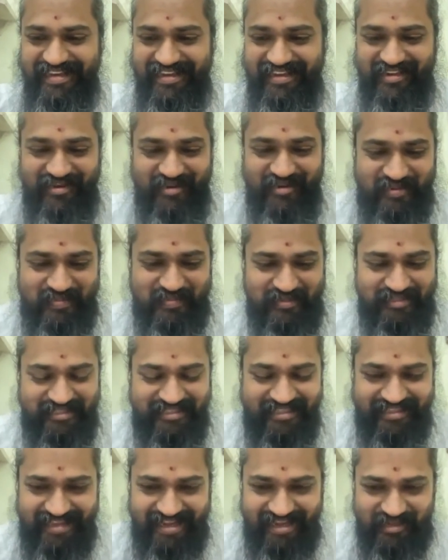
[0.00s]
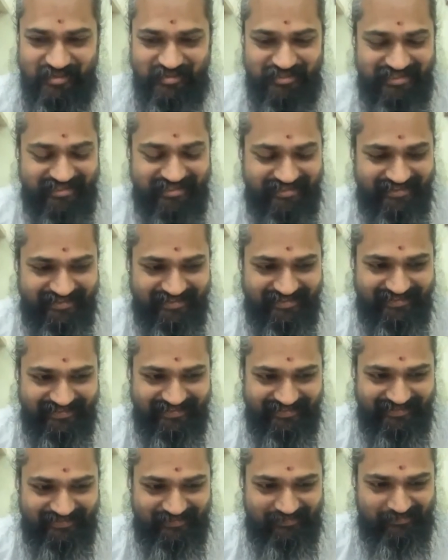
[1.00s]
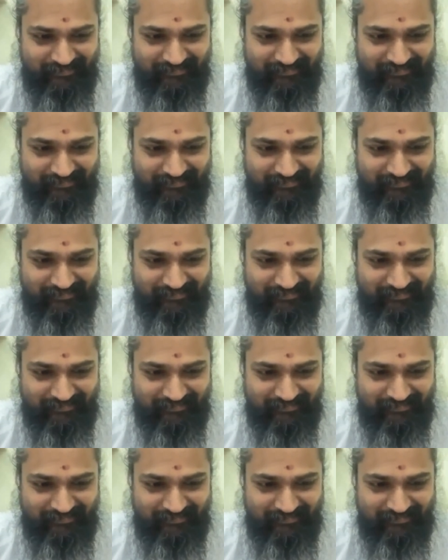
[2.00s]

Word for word: take your input, sir. Thank you, sir.